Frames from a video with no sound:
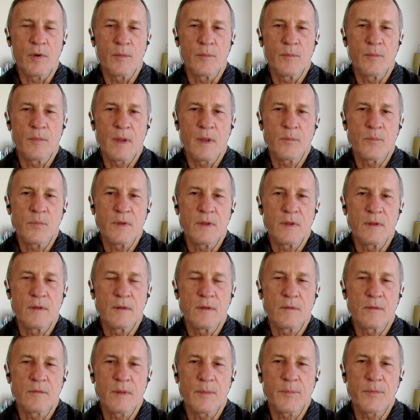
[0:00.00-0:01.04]
It might
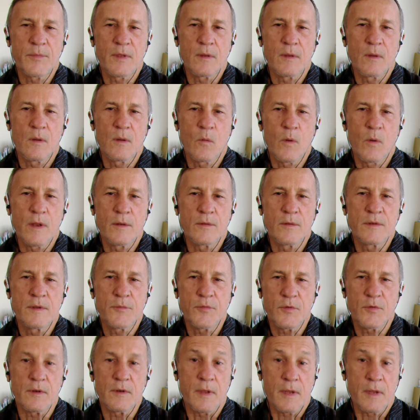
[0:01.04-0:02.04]
be something quite different.